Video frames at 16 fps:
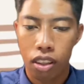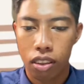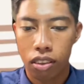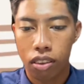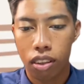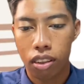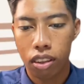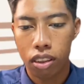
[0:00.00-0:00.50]

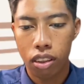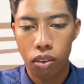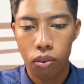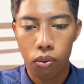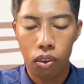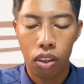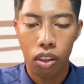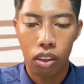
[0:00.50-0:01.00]
Strategy
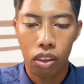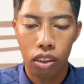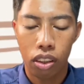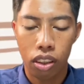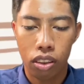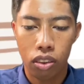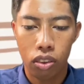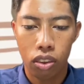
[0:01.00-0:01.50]
for
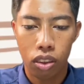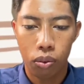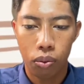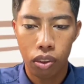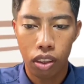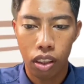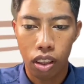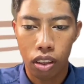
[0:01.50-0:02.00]
issue
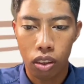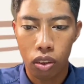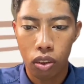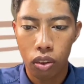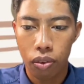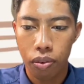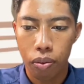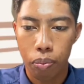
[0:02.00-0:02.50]
service
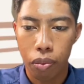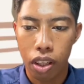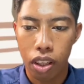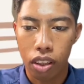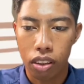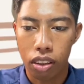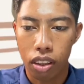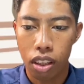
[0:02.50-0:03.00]
sector, make
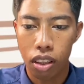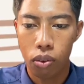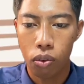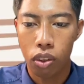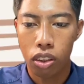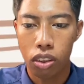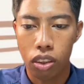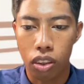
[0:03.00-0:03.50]
a training
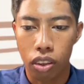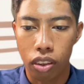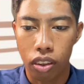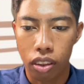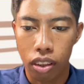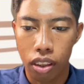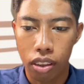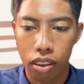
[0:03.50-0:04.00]
workshop.
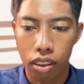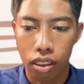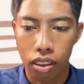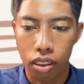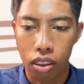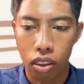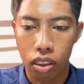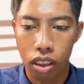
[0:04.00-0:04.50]
This is
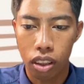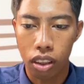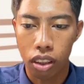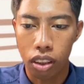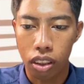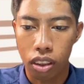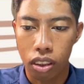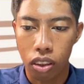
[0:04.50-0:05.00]
done
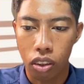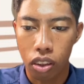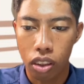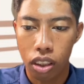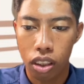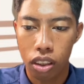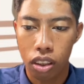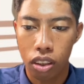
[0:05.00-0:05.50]
in
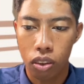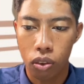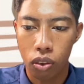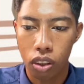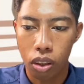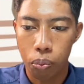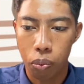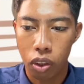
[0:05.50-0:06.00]
order to
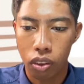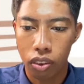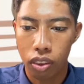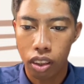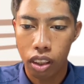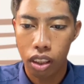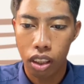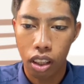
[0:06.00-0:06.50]
improve
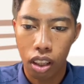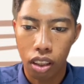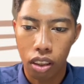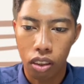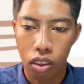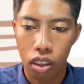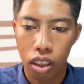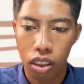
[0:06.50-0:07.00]
skill and
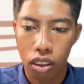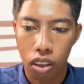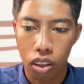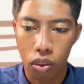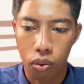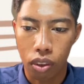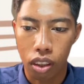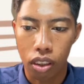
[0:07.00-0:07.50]
knowledge
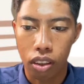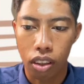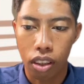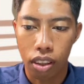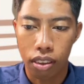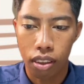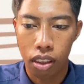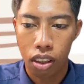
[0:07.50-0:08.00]
of the
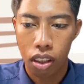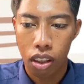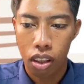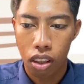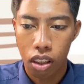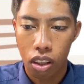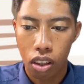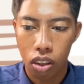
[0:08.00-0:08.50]
task
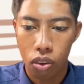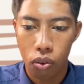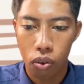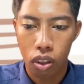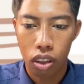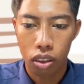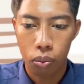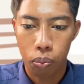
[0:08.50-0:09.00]
or
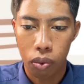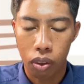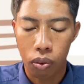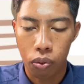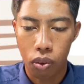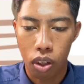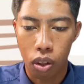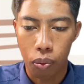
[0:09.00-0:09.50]
work
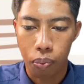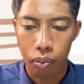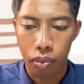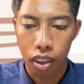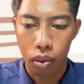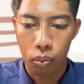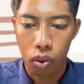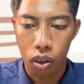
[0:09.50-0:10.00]
performed.
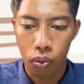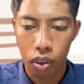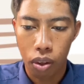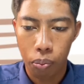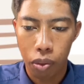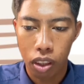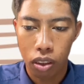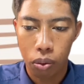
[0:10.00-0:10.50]
Provide
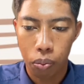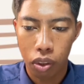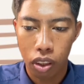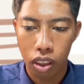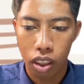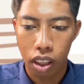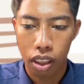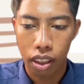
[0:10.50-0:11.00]

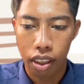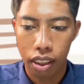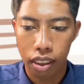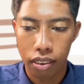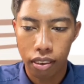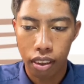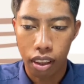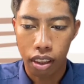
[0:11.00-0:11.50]
management
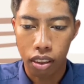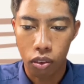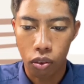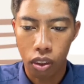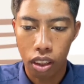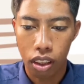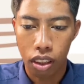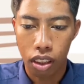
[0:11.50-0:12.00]
guidance and
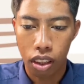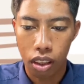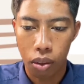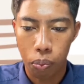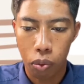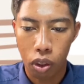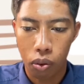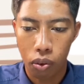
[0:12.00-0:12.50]
quality
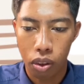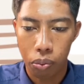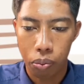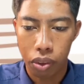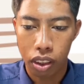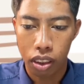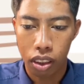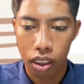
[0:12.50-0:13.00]

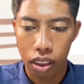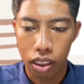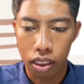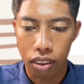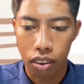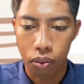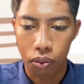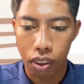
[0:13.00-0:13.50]
improvement in
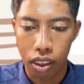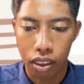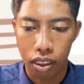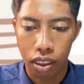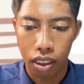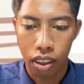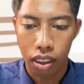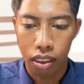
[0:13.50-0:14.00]
service.
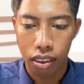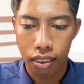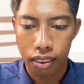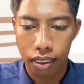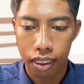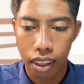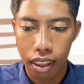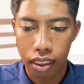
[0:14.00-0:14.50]
This
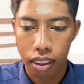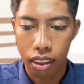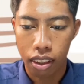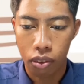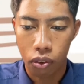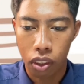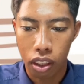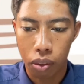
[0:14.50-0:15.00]
guide
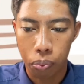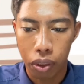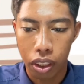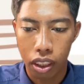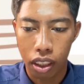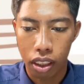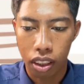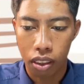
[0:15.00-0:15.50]
will
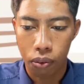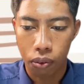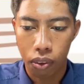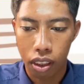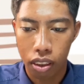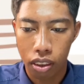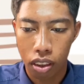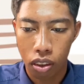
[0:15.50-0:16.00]
be
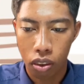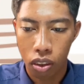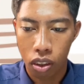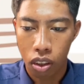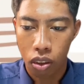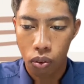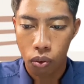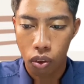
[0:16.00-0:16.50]
reference
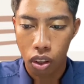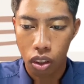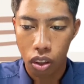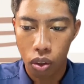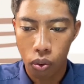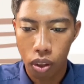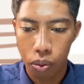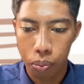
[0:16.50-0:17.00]
for
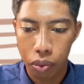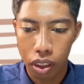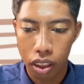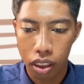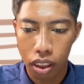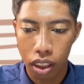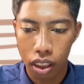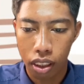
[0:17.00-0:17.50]

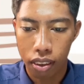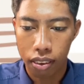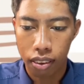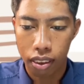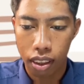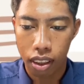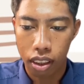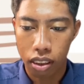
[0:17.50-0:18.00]
government
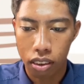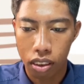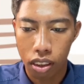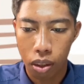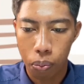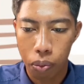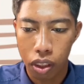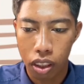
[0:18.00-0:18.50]
agency in
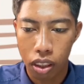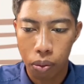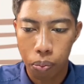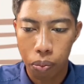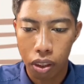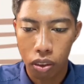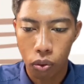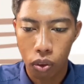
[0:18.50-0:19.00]
shaping the
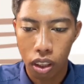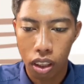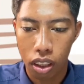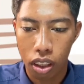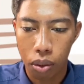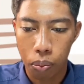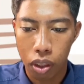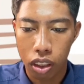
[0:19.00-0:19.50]
best
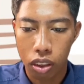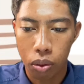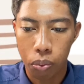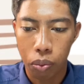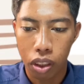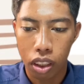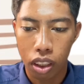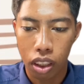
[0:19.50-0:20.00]
quality
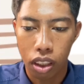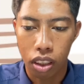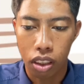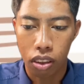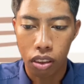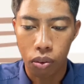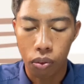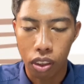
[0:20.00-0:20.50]
management in the
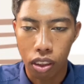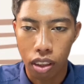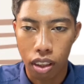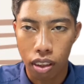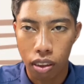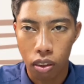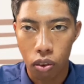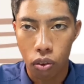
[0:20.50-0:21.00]
service
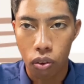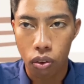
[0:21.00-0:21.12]
sector.